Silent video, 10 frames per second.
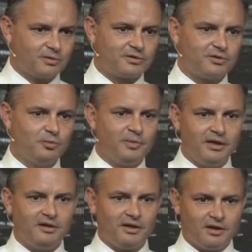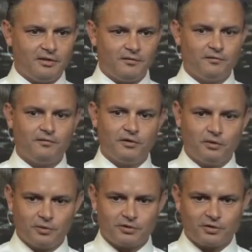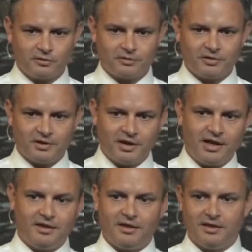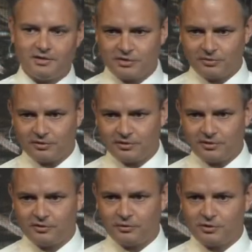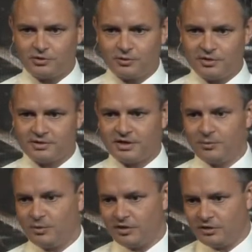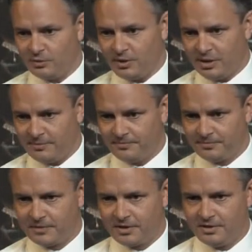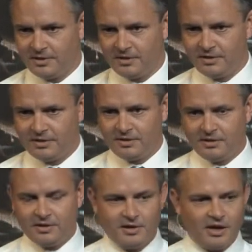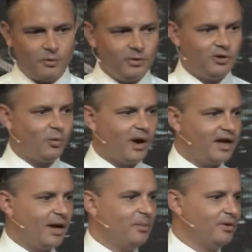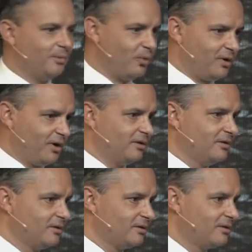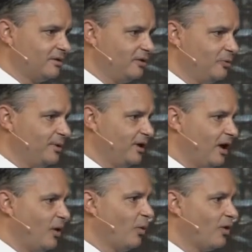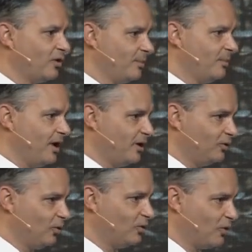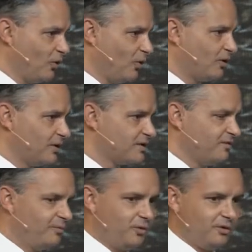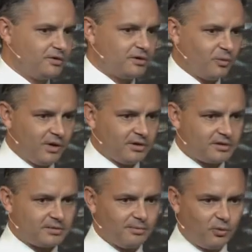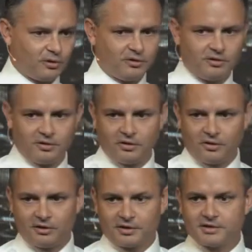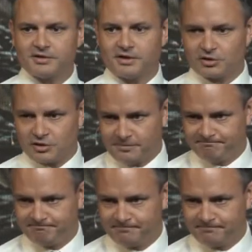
will still be there for your children and their children to enjoy the same way that you are. And when you wake up in the morning, you'll be awoken by a dawn chorus of birds that once bordered on extinction.